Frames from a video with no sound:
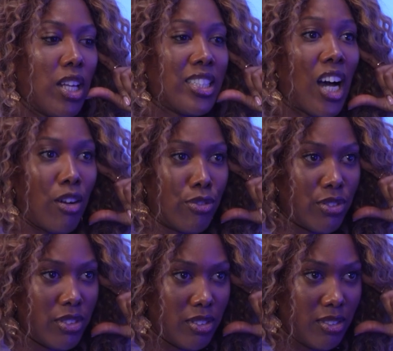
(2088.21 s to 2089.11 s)

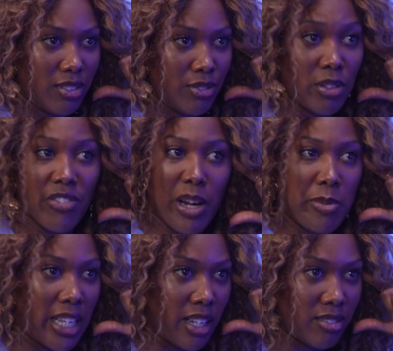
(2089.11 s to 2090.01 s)
tough from the very
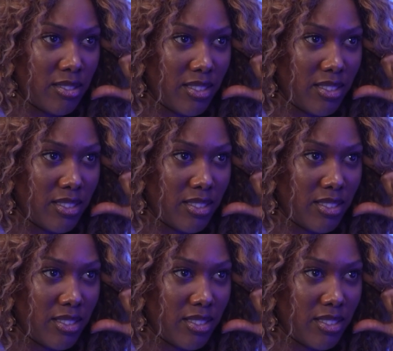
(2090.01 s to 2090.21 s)
beginning.